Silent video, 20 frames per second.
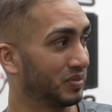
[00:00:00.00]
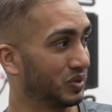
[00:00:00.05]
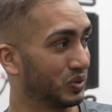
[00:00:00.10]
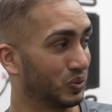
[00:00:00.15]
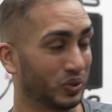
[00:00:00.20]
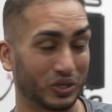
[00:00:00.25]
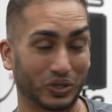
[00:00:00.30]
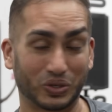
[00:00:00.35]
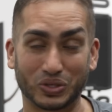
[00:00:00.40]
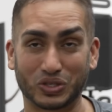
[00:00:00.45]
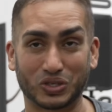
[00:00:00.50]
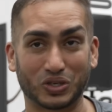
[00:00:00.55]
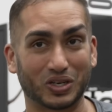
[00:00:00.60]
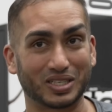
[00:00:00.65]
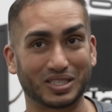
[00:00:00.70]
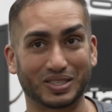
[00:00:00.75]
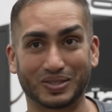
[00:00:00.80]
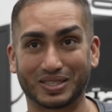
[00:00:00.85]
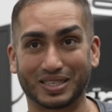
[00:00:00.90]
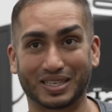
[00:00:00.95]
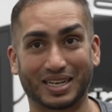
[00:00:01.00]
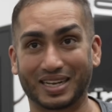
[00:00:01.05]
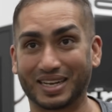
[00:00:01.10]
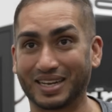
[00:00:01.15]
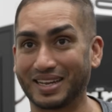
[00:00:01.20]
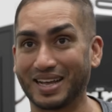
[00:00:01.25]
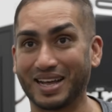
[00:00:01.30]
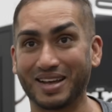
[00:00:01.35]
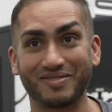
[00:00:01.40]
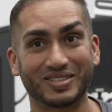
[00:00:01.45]
it's one of those cars, I was like, I
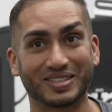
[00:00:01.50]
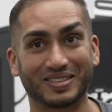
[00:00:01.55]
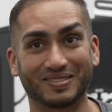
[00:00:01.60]
gotta have it.